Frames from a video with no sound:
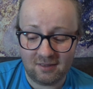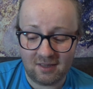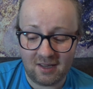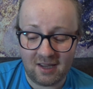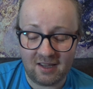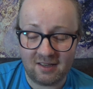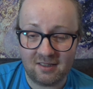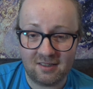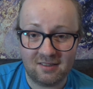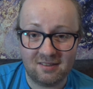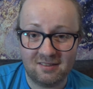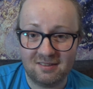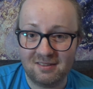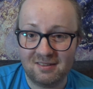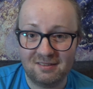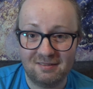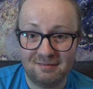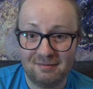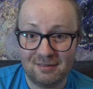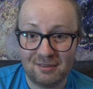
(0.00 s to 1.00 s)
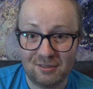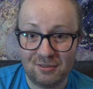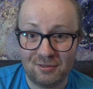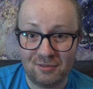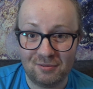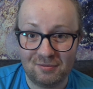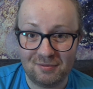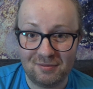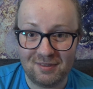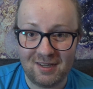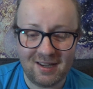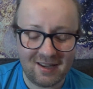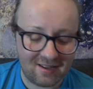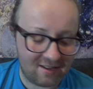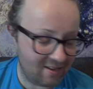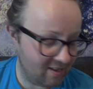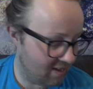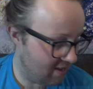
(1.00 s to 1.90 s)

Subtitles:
edit. So yeah,